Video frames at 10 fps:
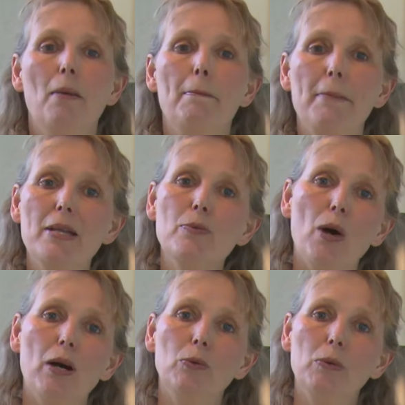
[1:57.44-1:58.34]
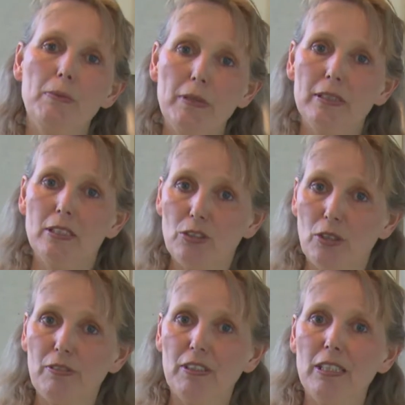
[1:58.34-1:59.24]
Meanwhile, we will
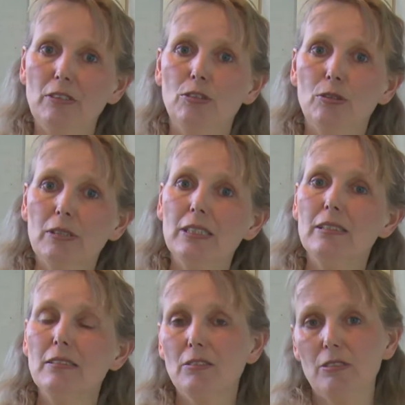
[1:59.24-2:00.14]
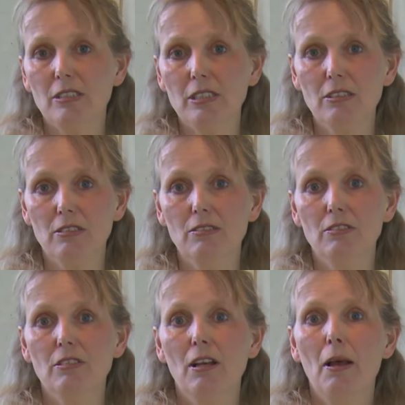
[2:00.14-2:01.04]
discover that during these
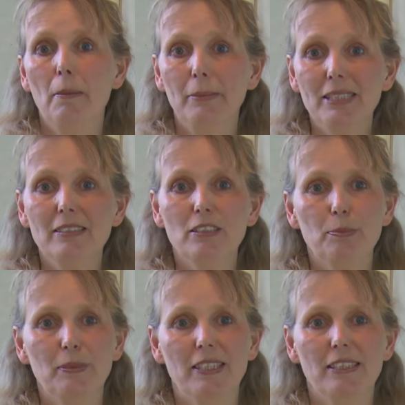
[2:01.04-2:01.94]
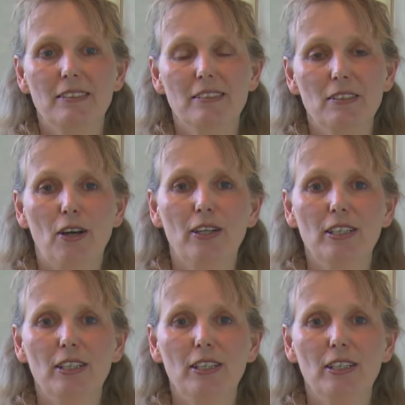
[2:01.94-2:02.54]
transitions, misinterpretations are